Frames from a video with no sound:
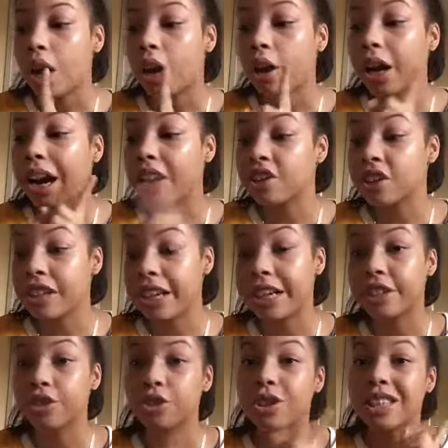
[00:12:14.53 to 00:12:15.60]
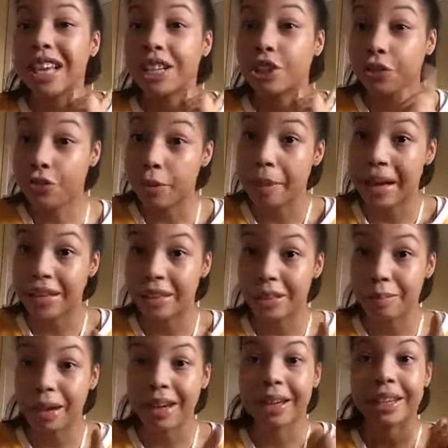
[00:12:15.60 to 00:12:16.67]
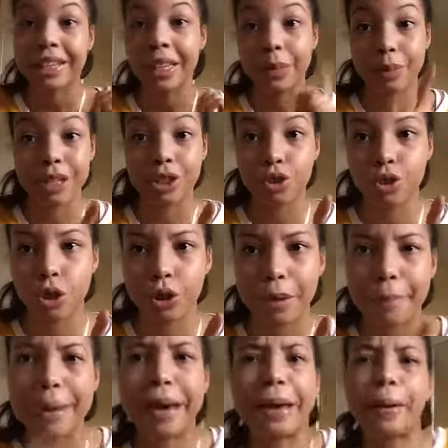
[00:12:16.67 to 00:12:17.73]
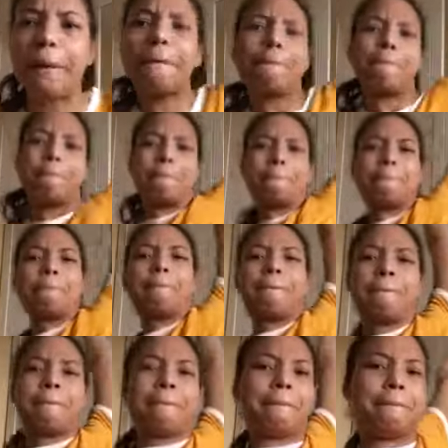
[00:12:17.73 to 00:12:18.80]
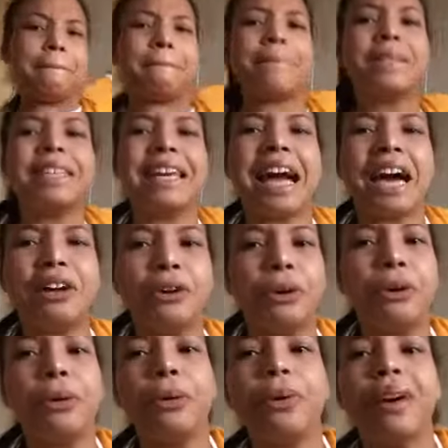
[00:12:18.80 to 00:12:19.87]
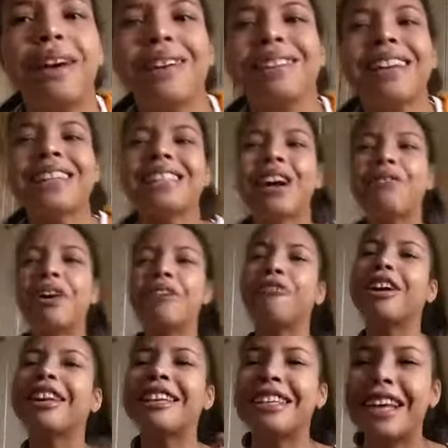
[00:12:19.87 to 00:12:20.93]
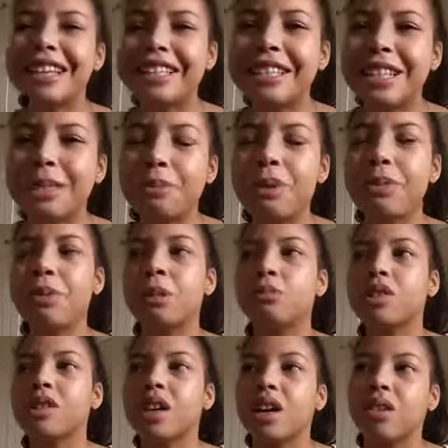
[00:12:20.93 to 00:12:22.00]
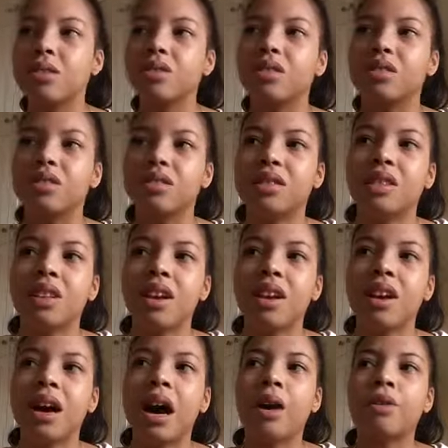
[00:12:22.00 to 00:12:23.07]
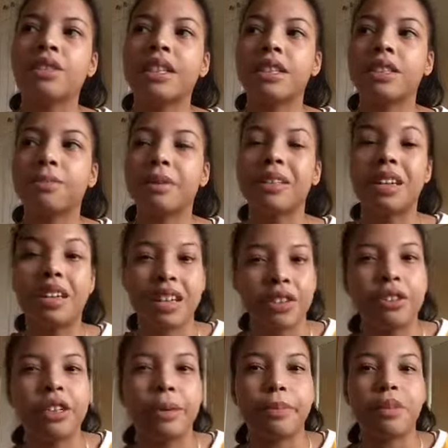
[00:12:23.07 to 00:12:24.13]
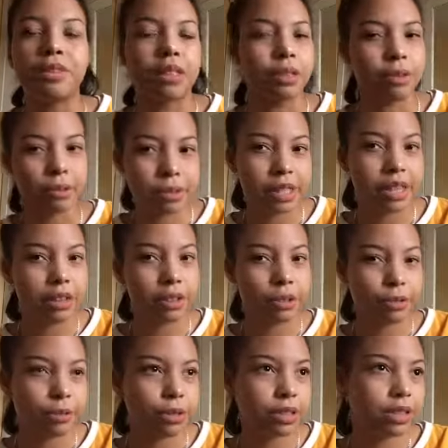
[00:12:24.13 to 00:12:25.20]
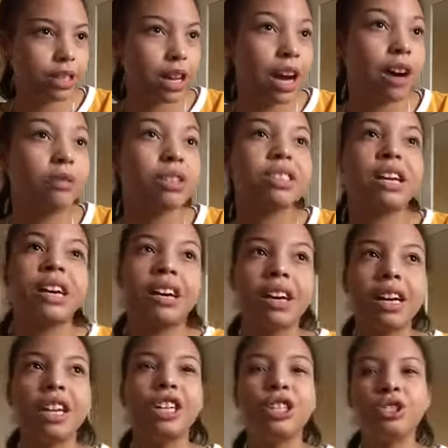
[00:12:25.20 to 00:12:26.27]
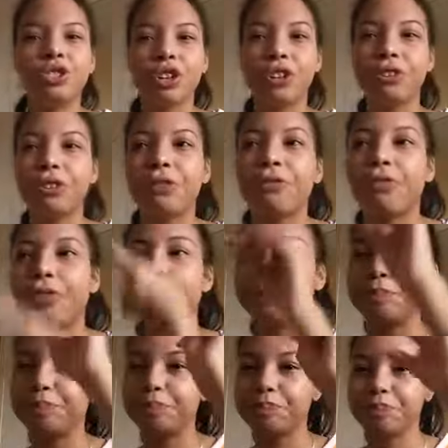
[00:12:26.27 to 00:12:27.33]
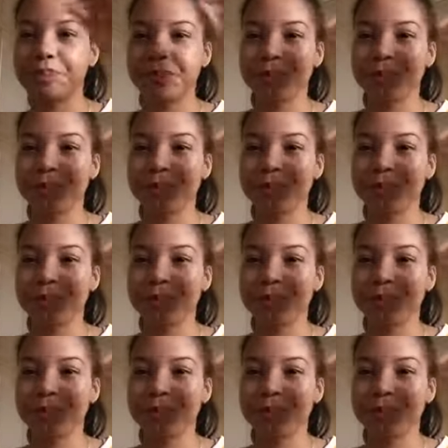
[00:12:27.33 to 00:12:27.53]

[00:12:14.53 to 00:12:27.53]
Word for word: Uh, Asher Angel is actually from Andi Mack and he plays Jonah Beck. See, I know. That's how I recognise these people. I'm just like, hold on. I was like to my dad, I know that person. He was like, who is he? I was like, he's Jonah from